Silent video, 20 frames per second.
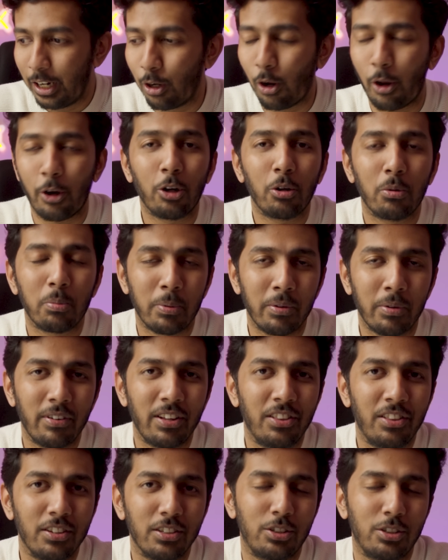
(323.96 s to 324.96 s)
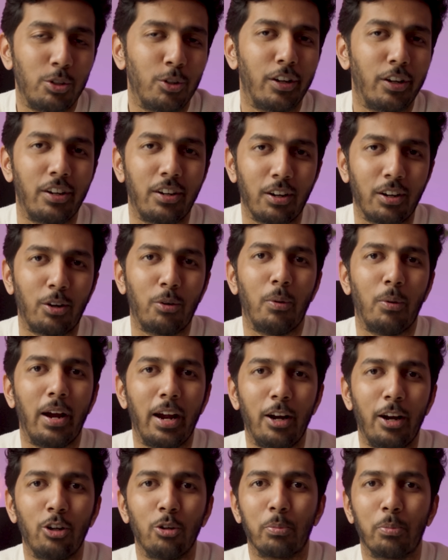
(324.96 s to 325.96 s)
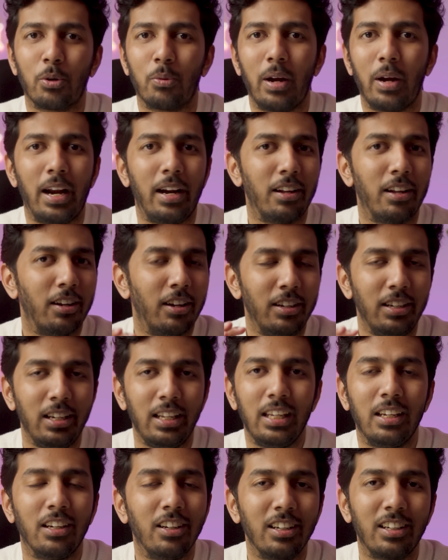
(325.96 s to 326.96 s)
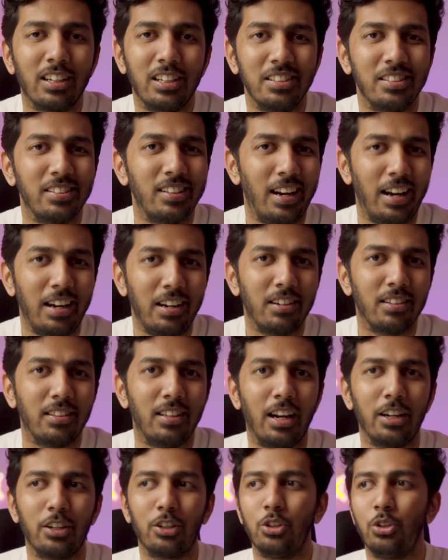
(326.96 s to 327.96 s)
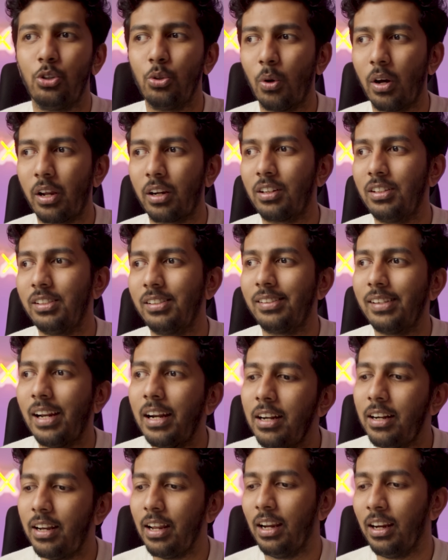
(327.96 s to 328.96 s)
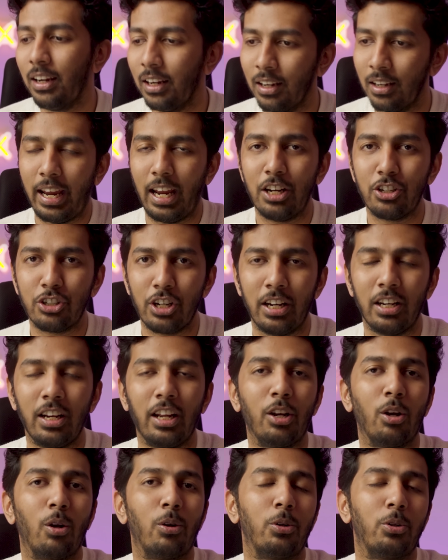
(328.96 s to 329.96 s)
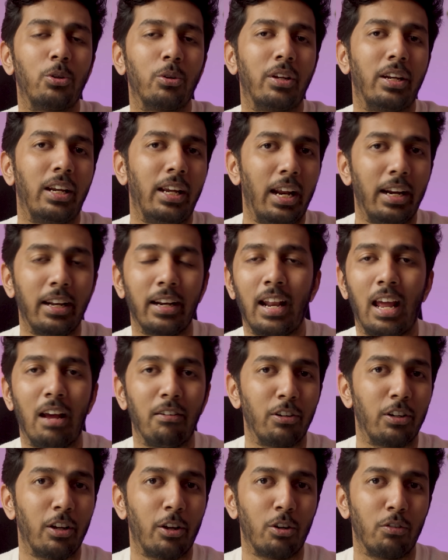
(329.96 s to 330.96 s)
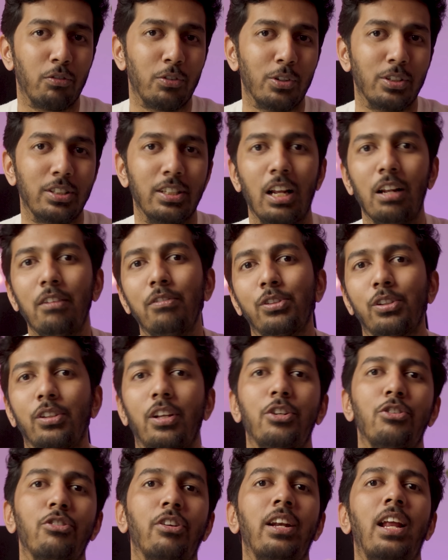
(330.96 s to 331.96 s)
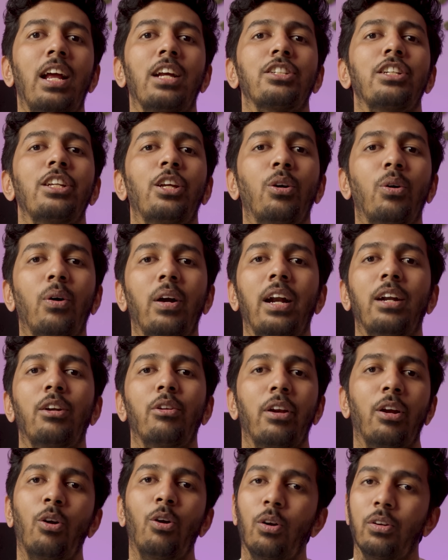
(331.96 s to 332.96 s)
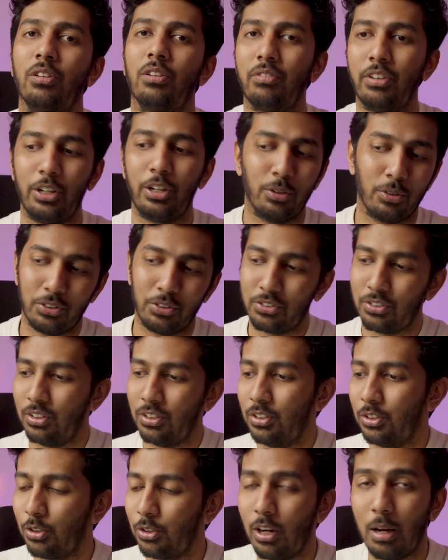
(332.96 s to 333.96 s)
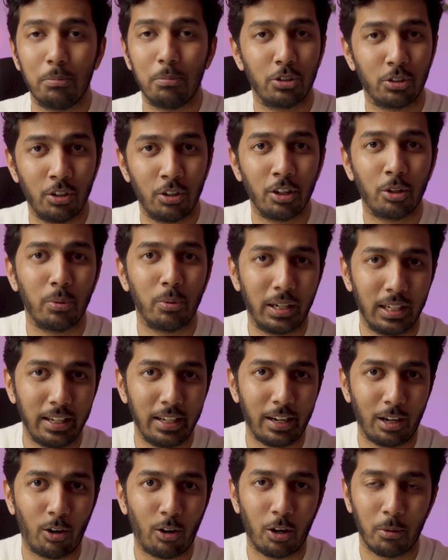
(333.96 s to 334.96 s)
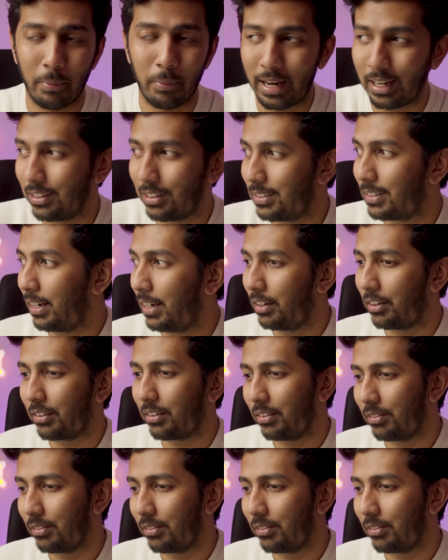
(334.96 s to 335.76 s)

In order to prevent this, you are required to provide a legal consent that you are consenting HeyGen in order to create an avatar of yourself so that you can actually go ahead to record the videos. So I'm just going to quickly record my consent